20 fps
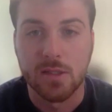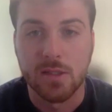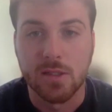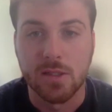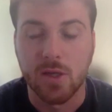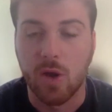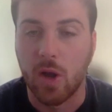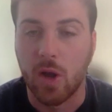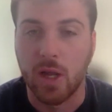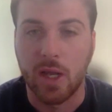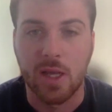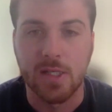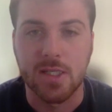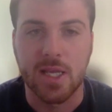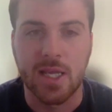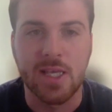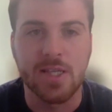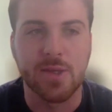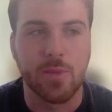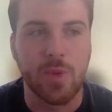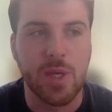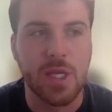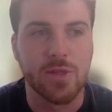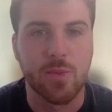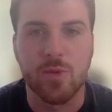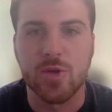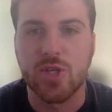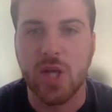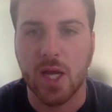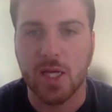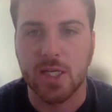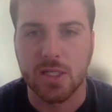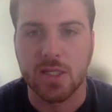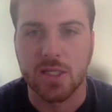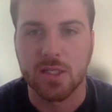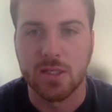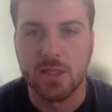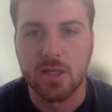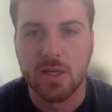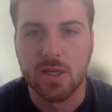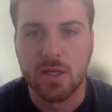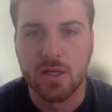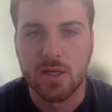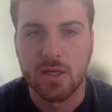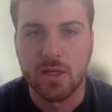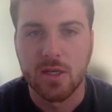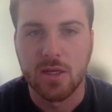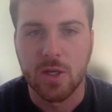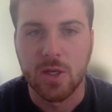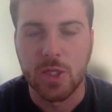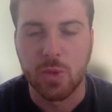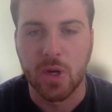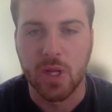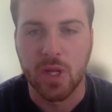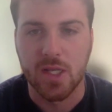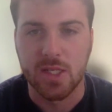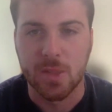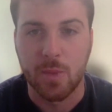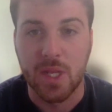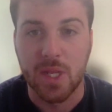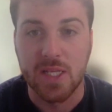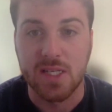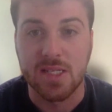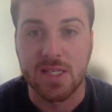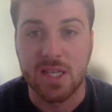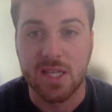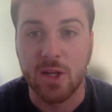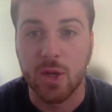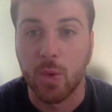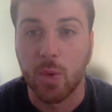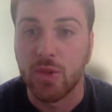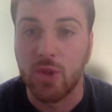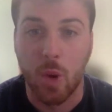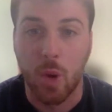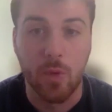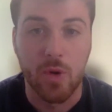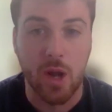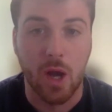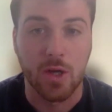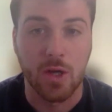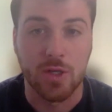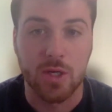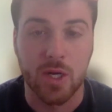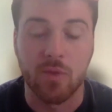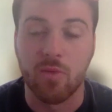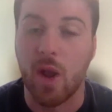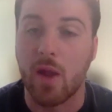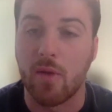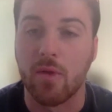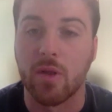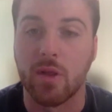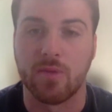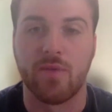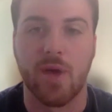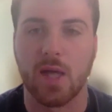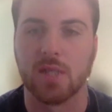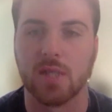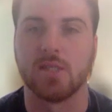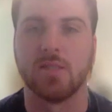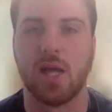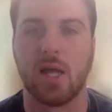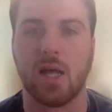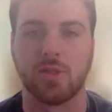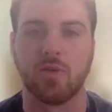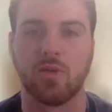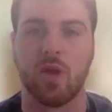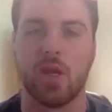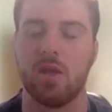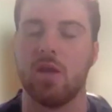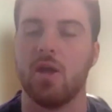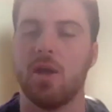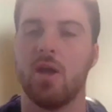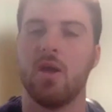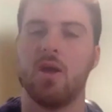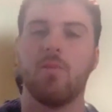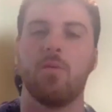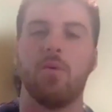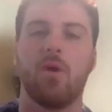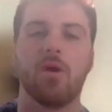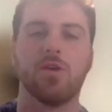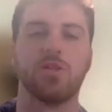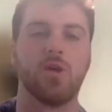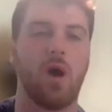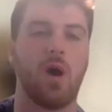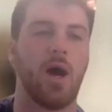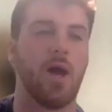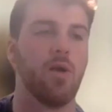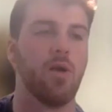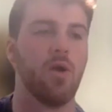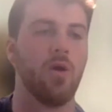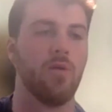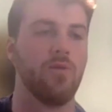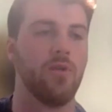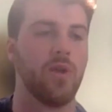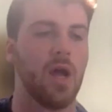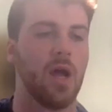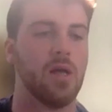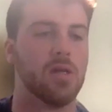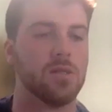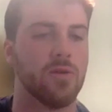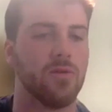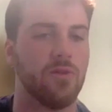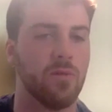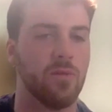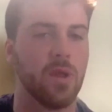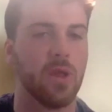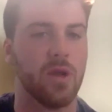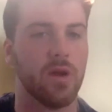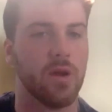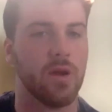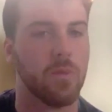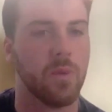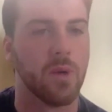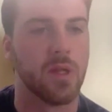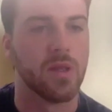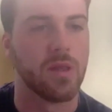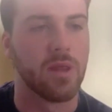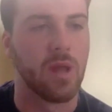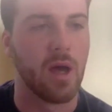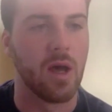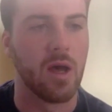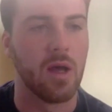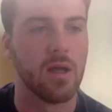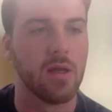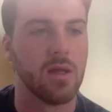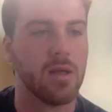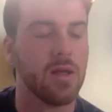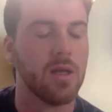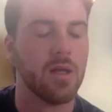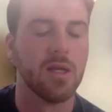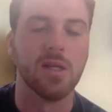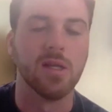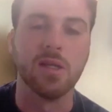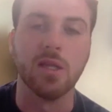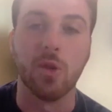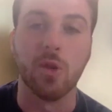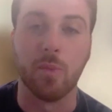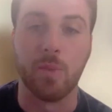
So because he's a projection, is what he is. I mean, he's a senior with no production. He ran really fast, and that's great. But also, I don't know if you guys are familiar with little